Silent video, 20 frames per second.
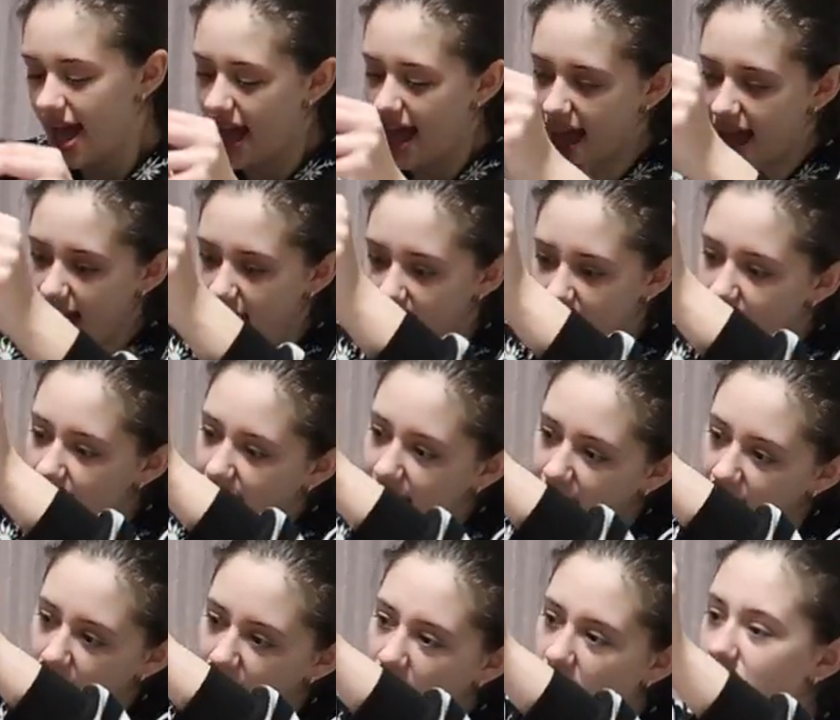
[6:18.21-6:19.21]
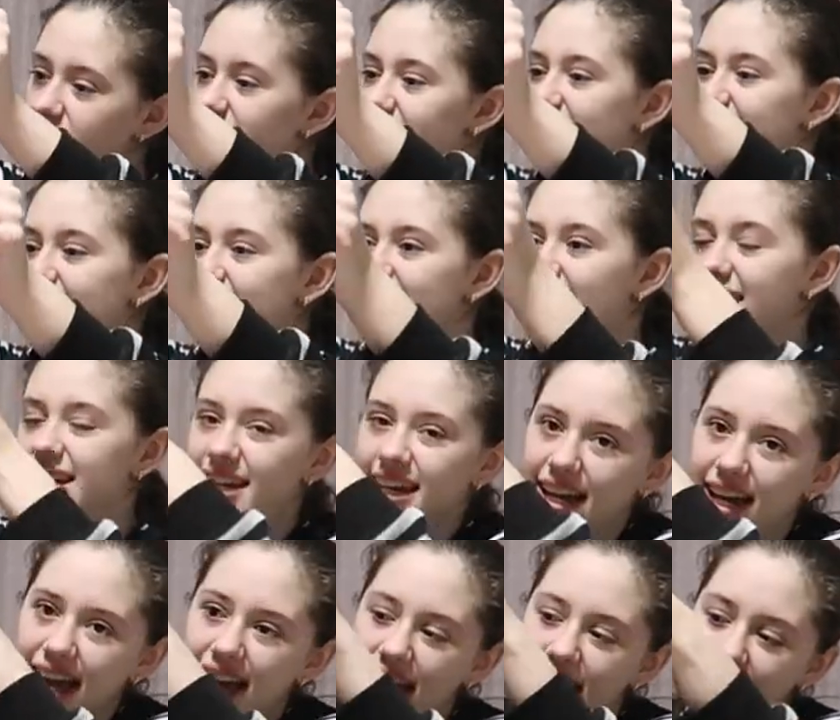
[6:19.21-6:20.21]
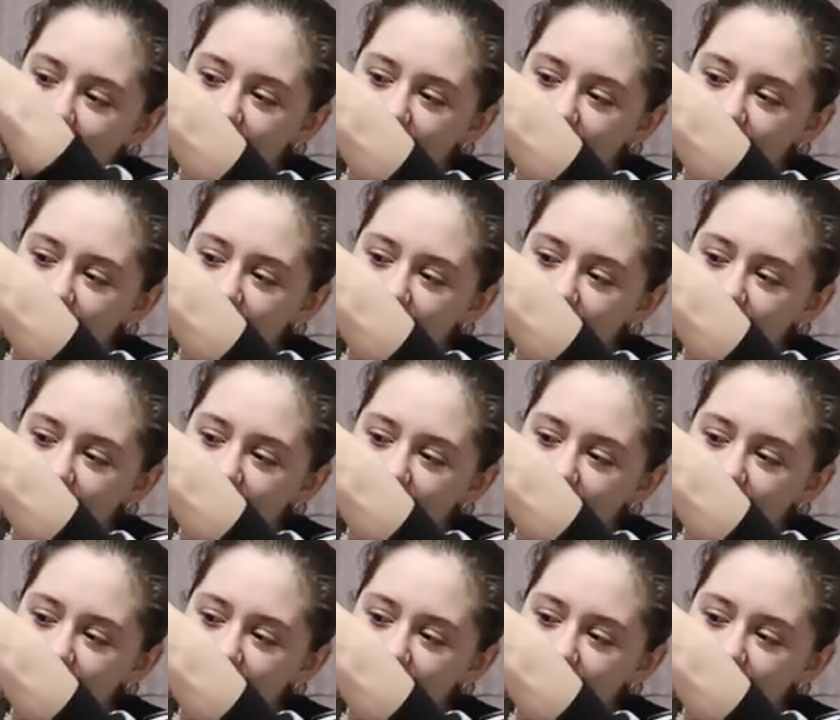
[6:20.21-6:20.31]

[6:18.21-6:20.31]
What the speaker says: And I really like it.